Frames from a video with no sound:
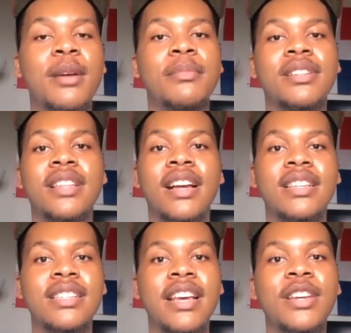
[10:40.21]
because like I
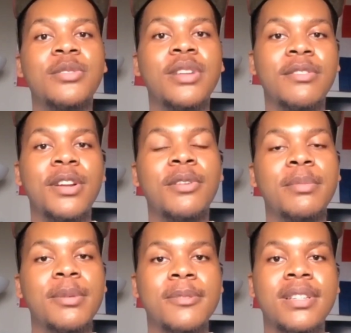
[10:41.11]
said, you never know
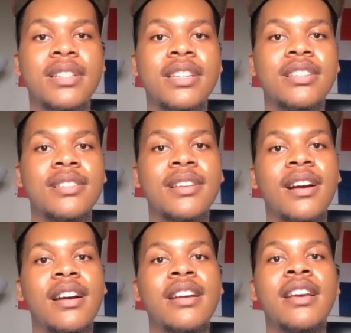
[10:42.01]
what people's intentions
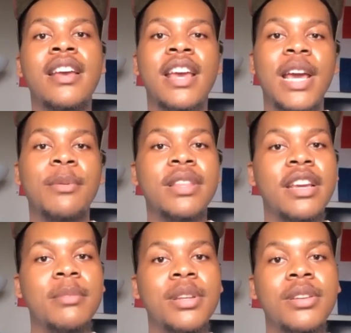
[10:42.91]
are and what
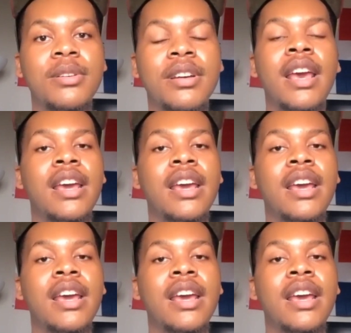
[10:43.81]
they could be doing.